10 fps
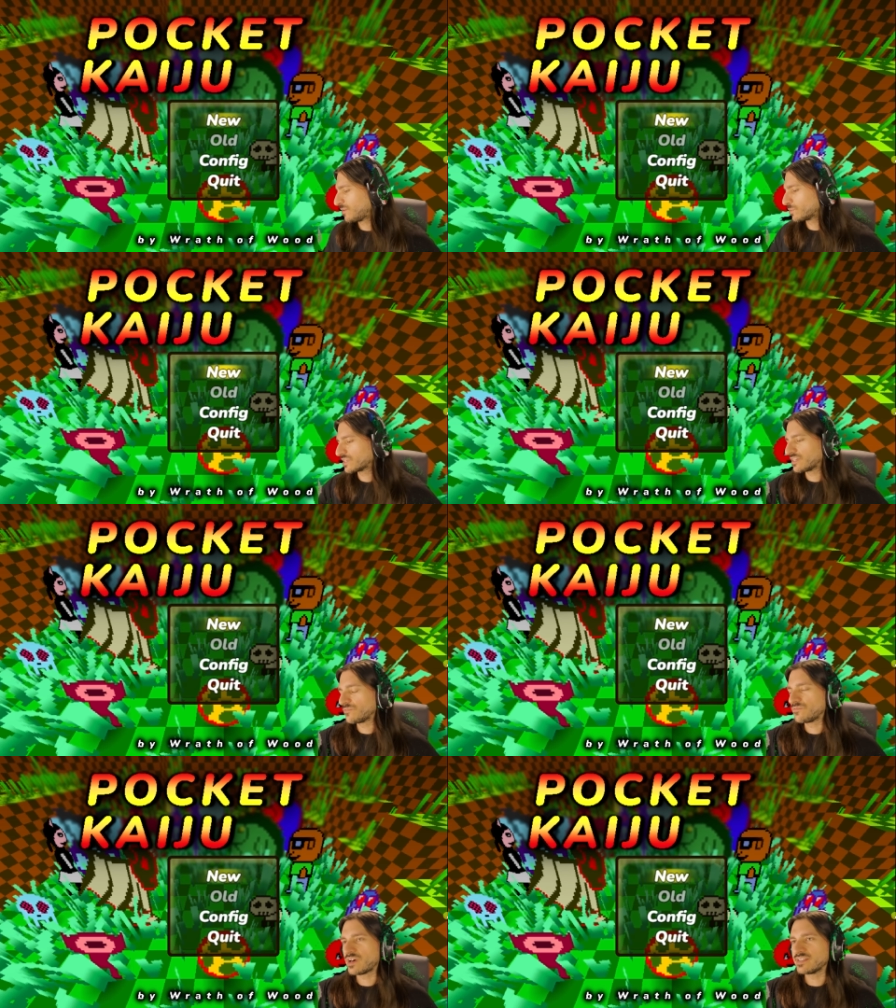We're gonna
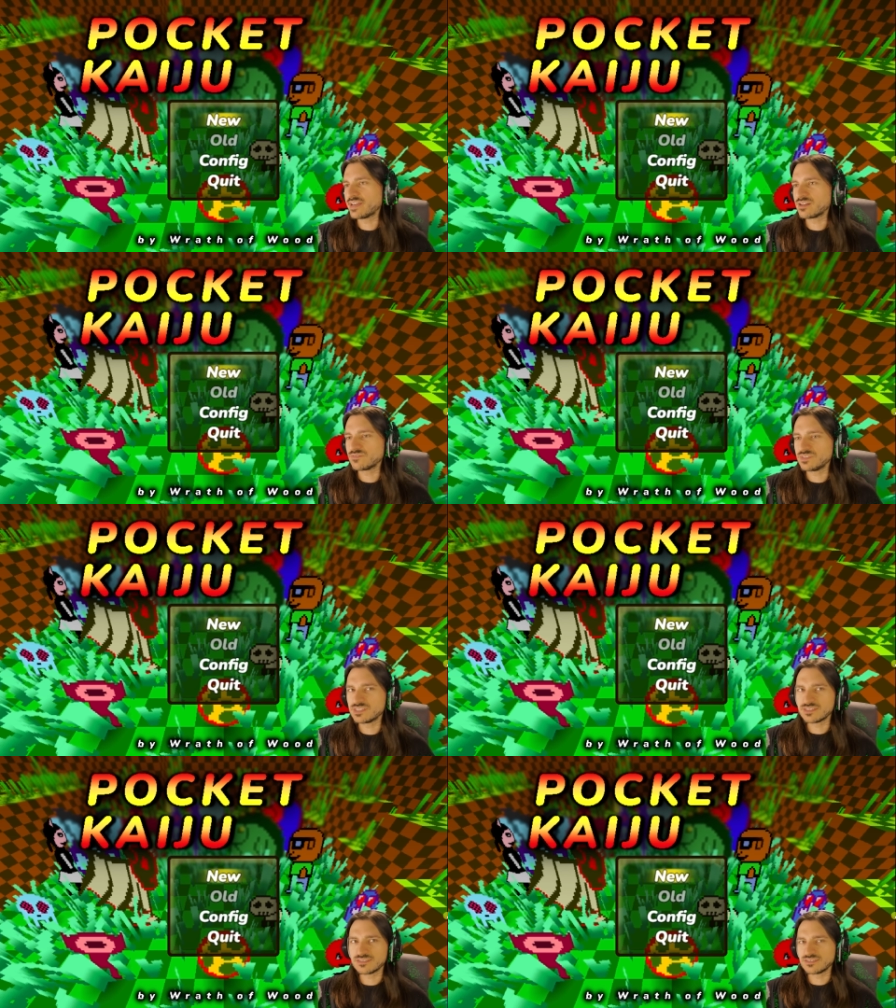find out if
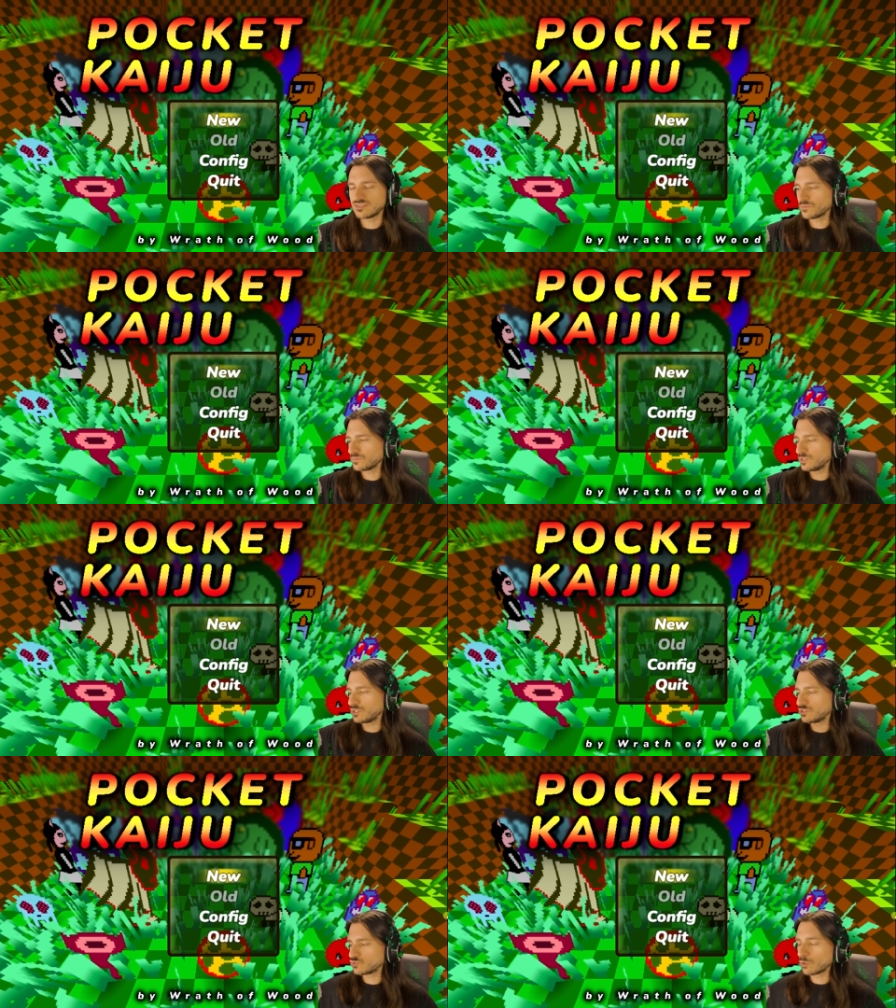this is
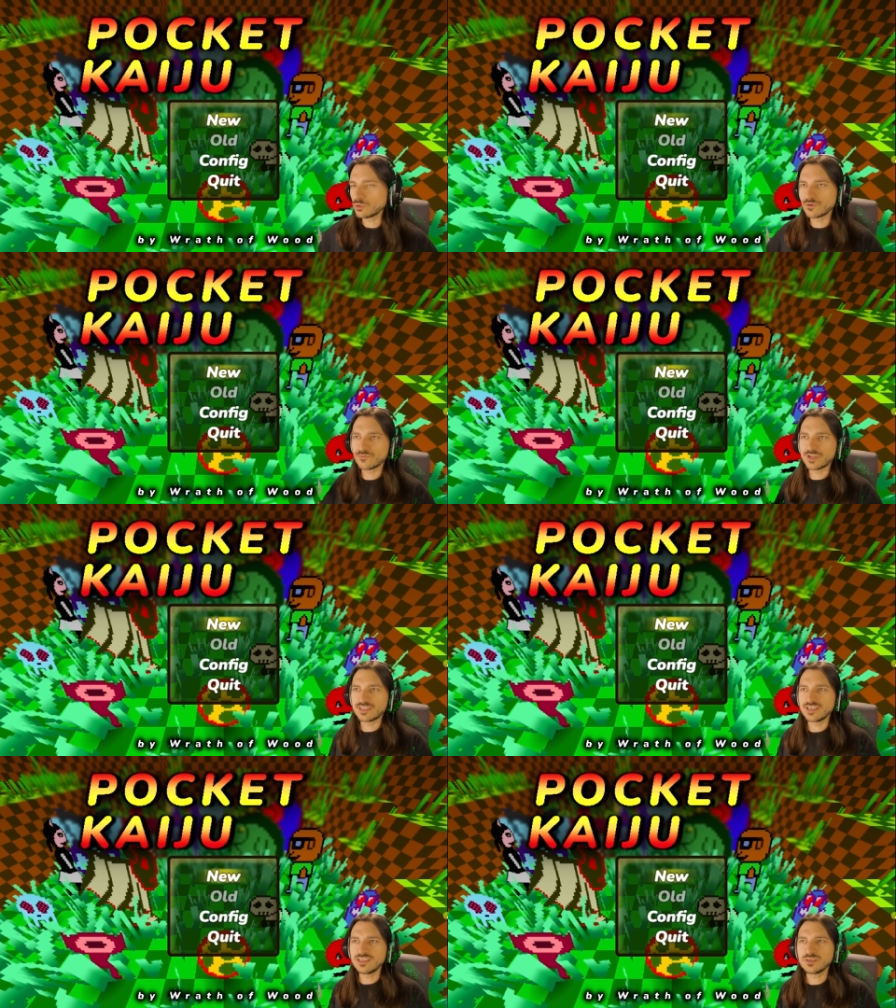controller
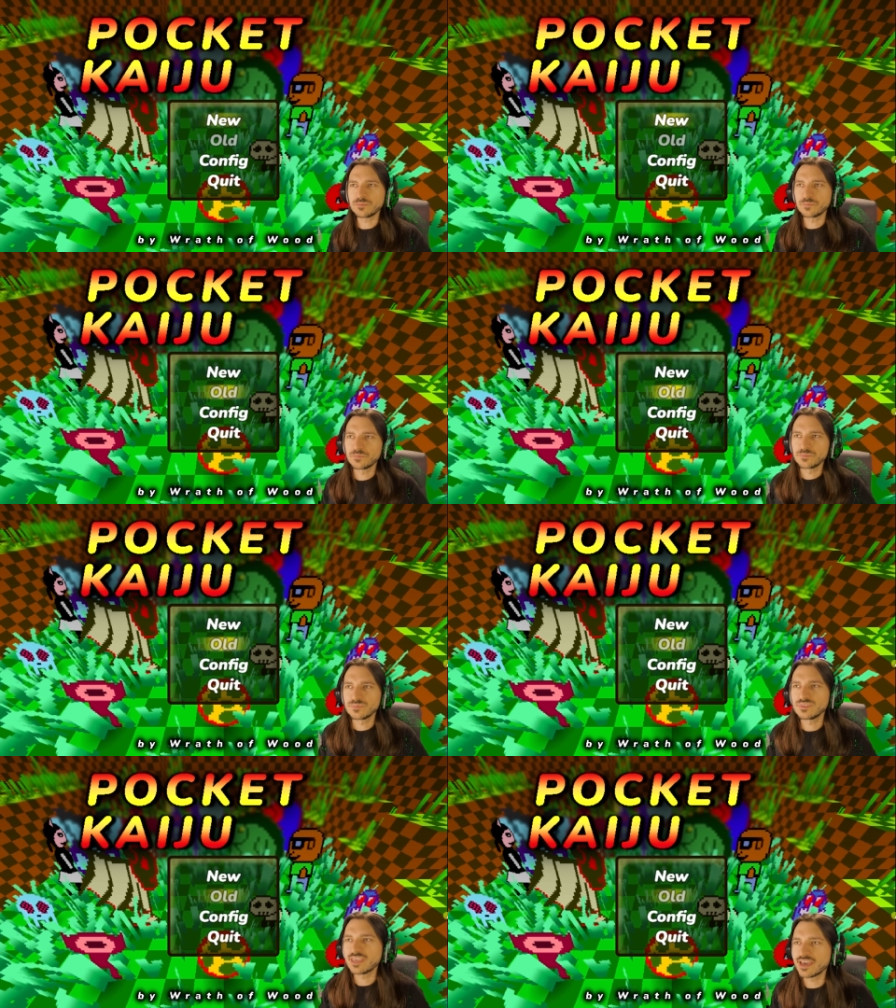friendly.
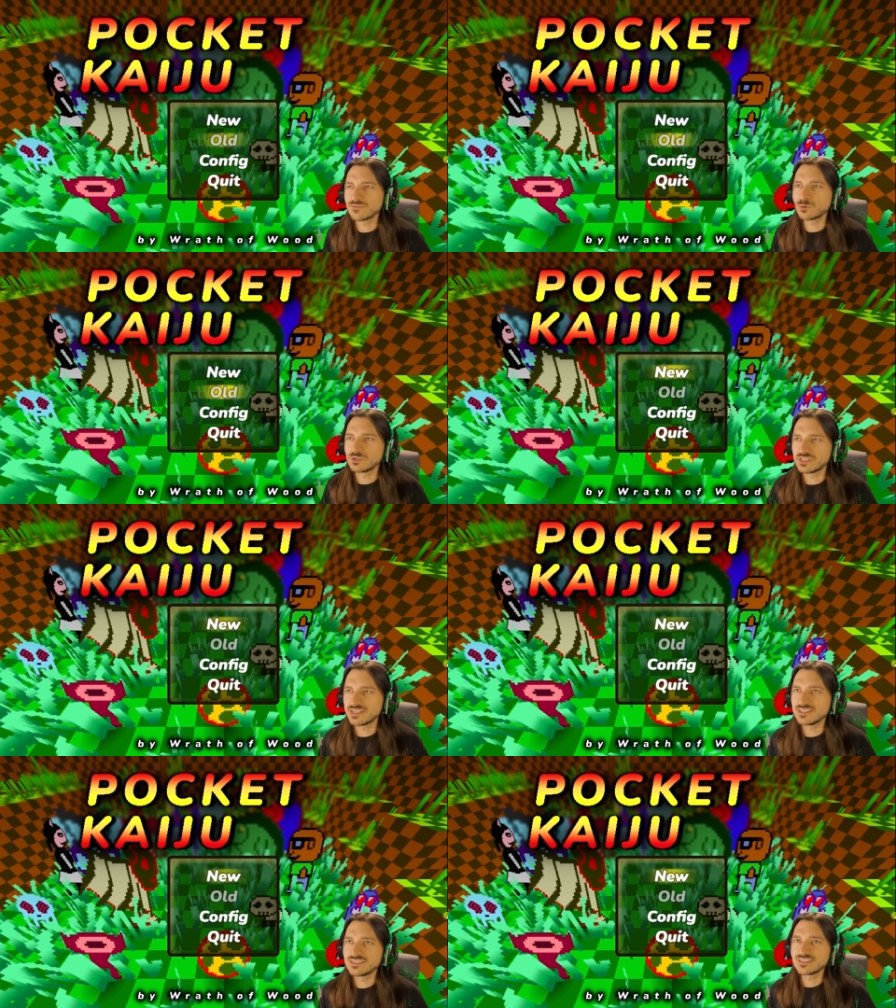Yeah, of course it
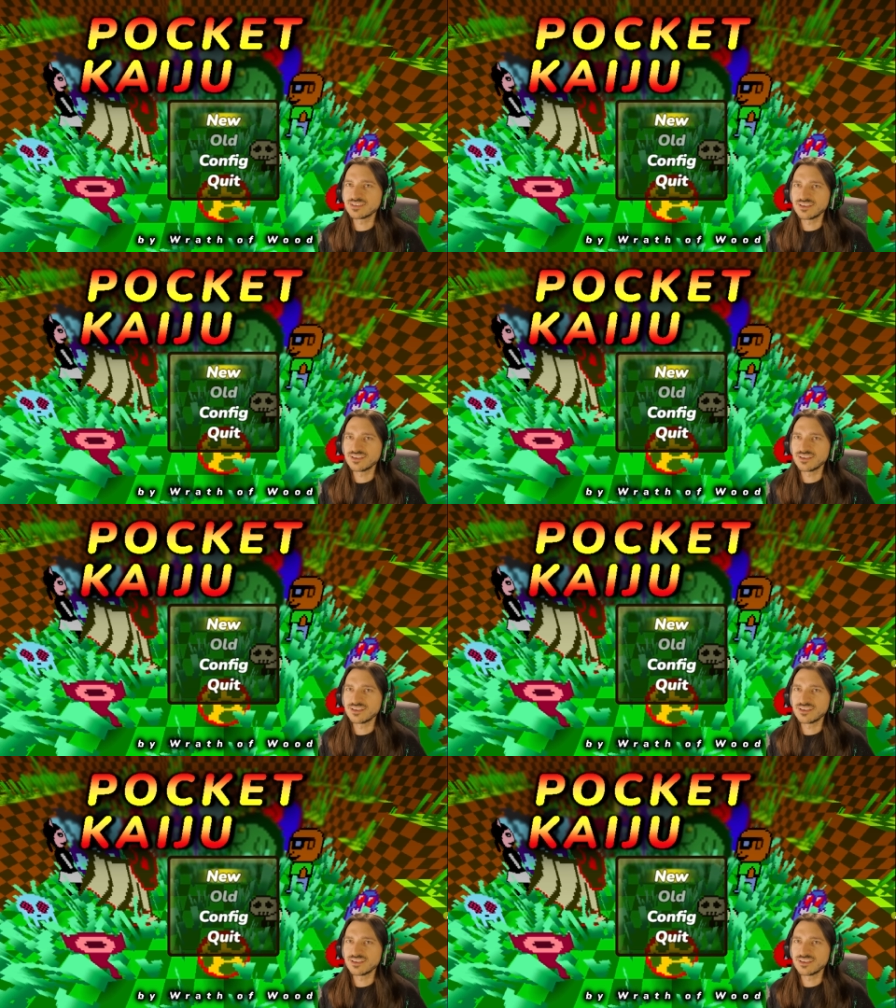is.